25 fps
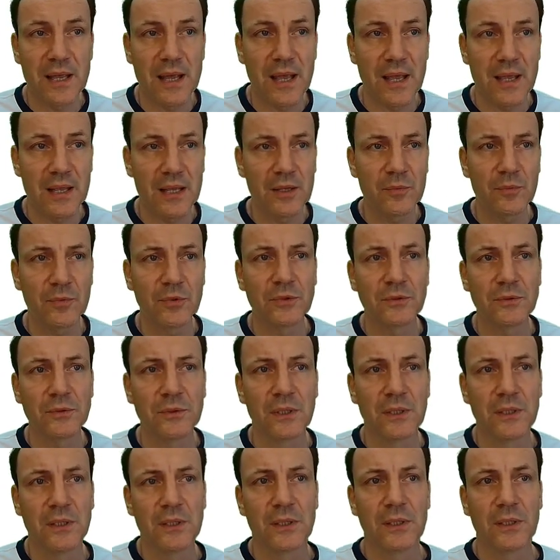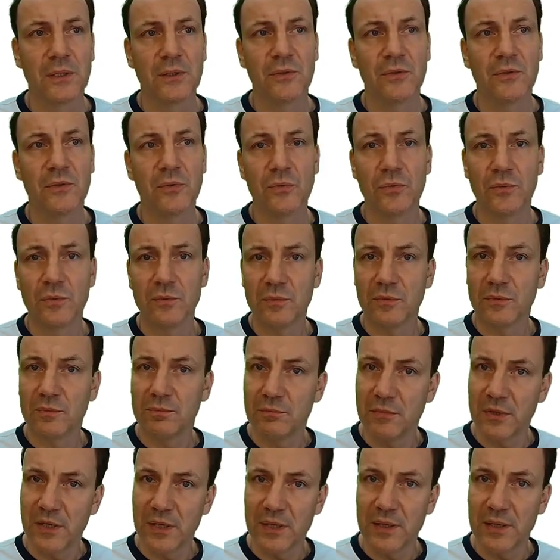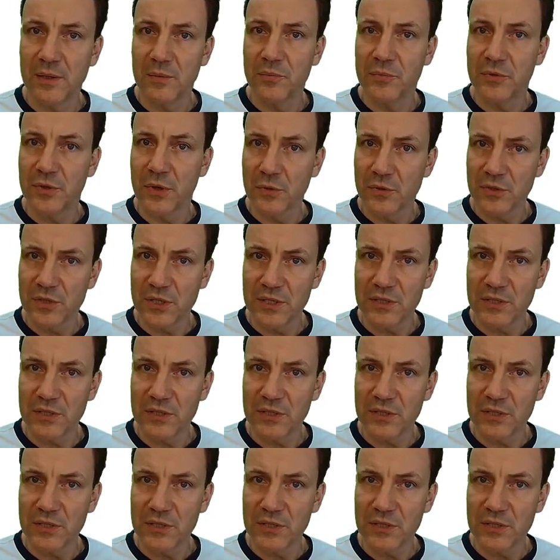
able to process